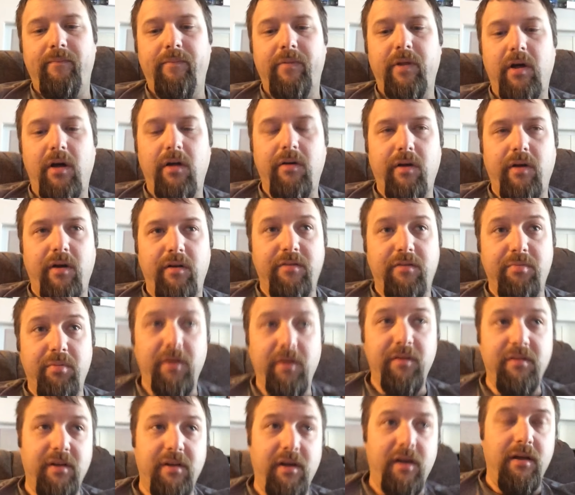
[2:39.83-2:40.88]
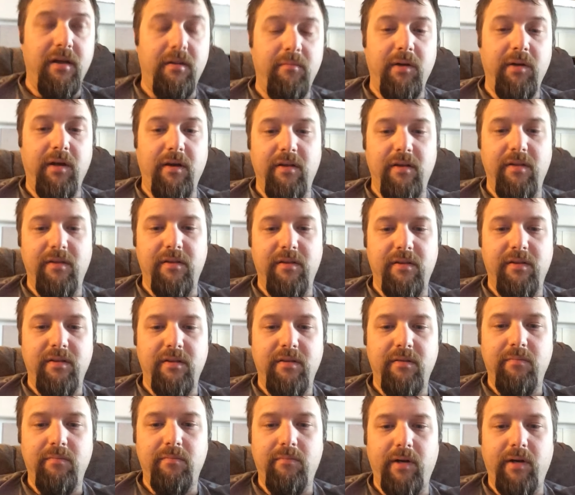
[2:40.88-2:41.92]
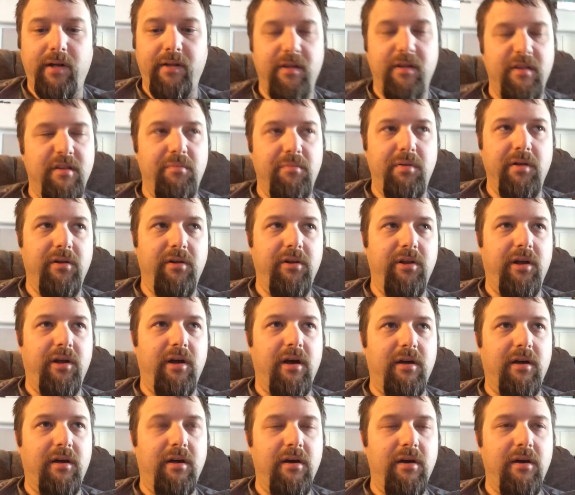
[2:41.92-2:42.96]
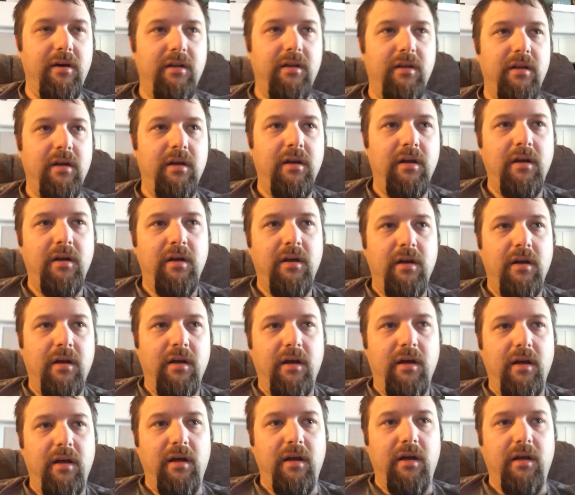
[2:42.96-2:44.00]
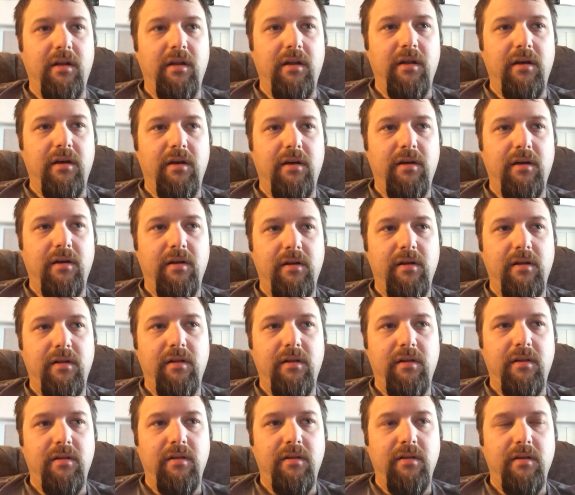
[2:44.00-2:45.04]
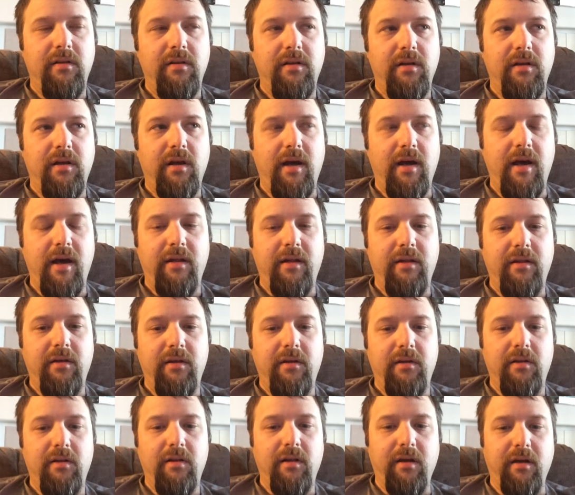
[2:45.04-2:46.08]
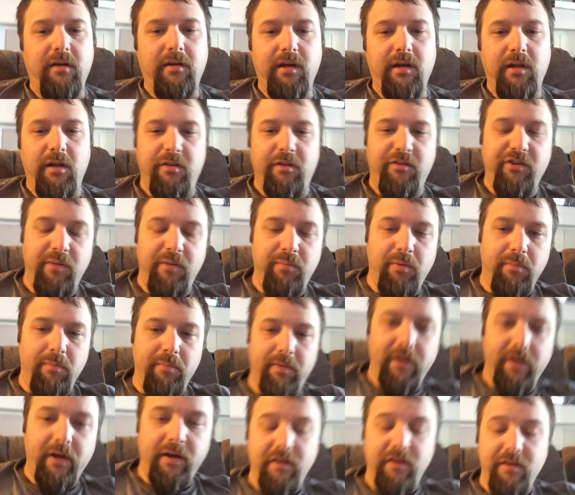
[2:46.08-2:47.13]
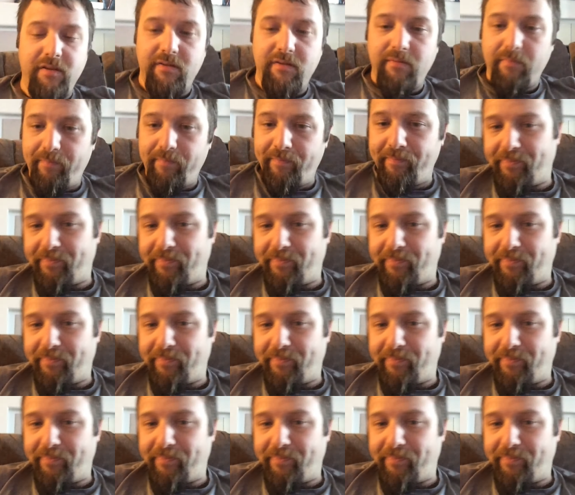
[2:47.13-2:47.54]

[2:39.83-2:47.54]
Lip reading: Colorado Springs again because my disability got cut, and I had to like get a cheaper place.